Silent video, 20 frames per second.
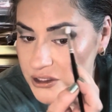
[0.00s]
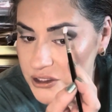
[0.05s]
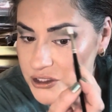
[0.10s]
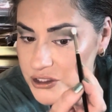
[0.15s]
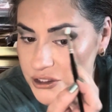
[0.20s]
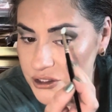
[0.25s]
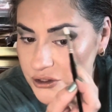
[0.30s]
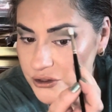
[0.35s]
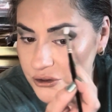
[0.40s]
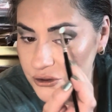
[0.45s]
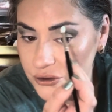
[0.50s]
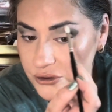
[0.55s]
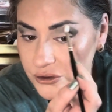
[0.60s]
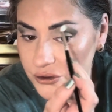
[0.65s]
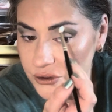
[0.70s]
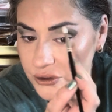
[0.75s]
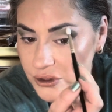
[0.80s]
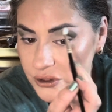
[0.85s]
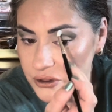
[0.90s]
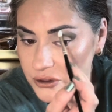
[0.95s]

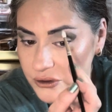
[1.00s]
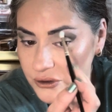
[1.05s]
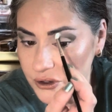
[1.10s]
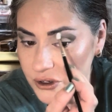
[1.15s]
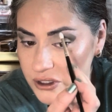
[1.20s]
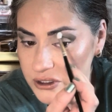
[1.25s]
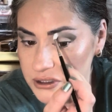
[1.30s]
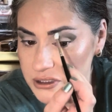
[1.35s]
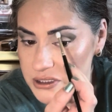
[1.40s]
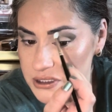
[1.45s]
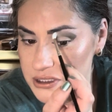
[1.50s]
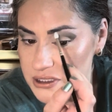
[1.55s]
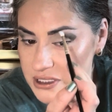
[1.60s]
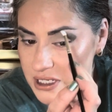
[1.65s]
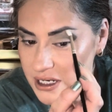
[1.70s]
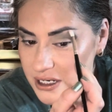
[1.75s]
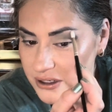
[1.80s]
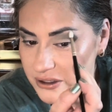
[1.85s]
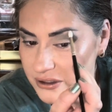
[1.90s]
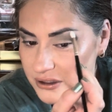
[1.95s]
to your little heart's
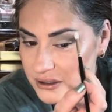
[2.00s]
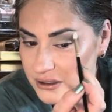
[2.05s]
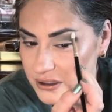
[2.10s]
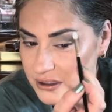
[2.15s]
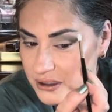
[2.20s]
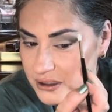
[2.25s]
desire.